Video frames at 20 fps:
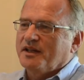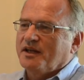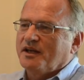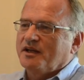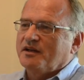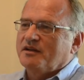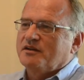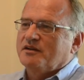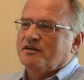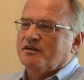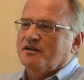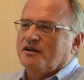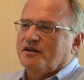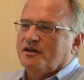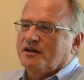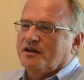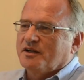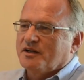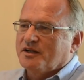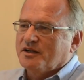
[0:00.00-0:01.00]

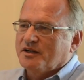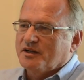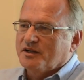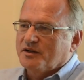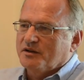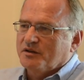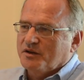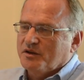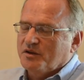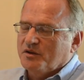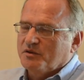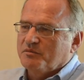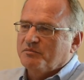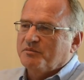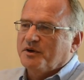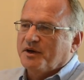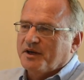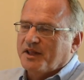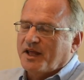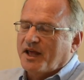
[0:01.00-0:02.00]

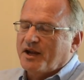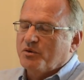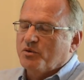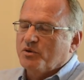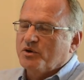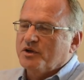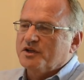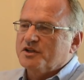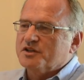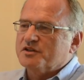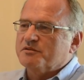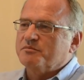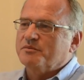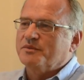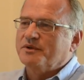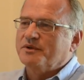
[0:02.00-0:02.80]
that organism.